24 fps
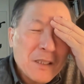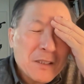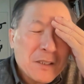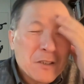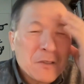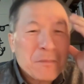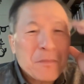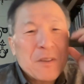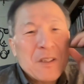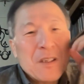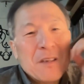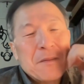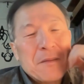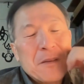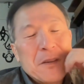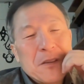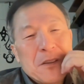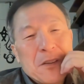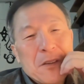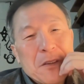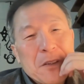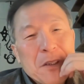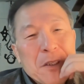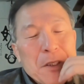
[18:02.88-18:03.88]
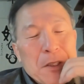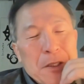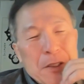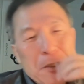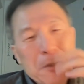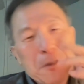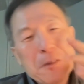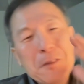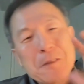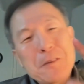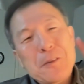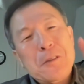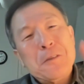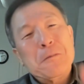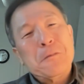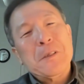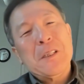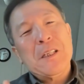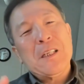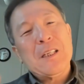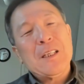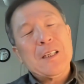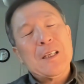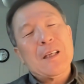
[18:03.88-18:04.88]
to be able to
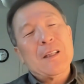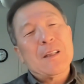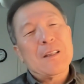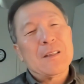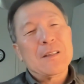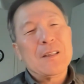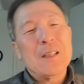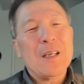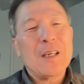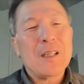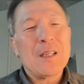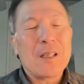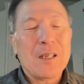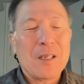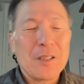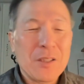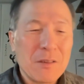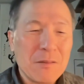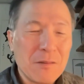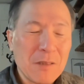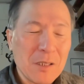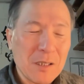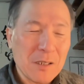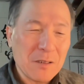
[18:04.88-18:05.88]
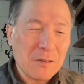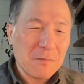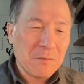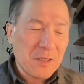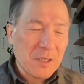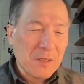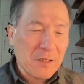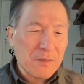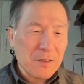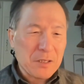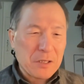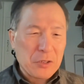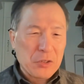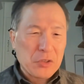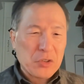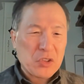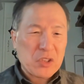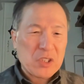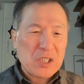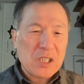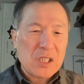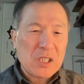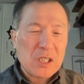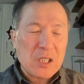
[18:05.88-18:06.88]
really get the data, you want to be able to
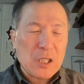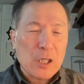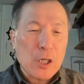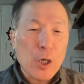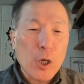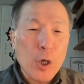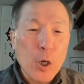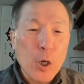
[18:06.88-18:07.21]
see the